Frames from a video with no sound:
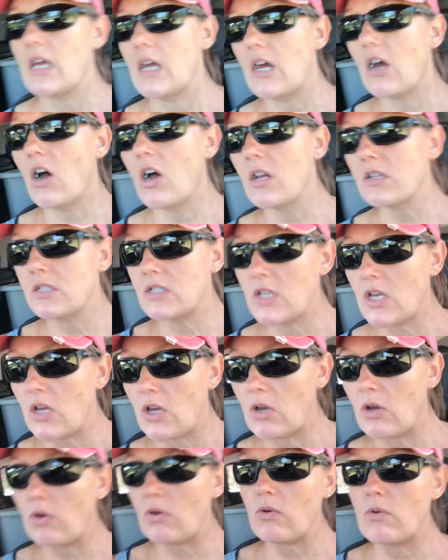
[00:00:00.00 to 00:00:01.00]

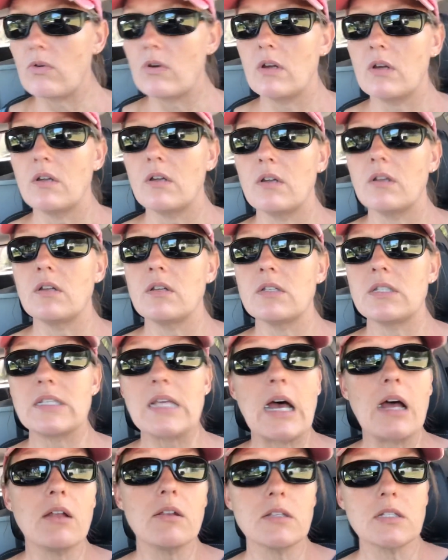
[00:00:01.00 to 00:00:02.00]
also
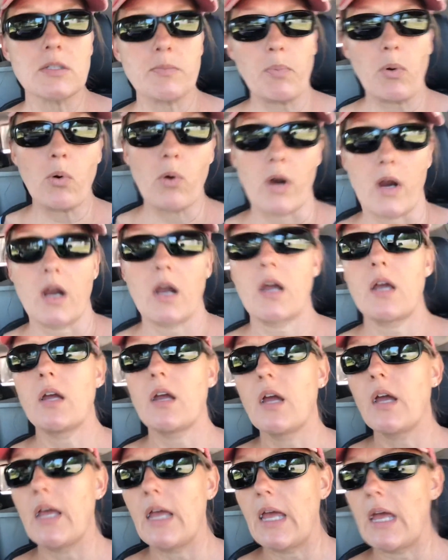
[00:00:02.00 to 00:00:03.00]
sells pork.
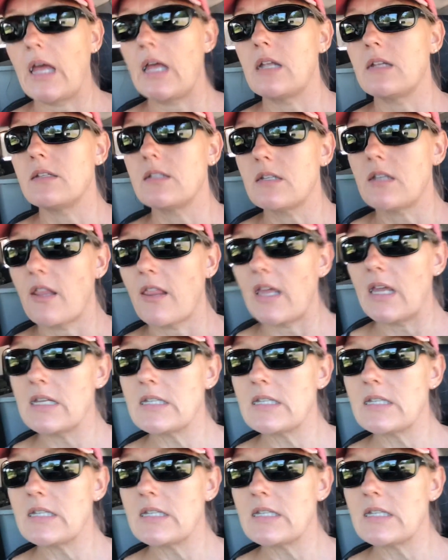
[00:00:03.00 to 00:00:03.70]
And they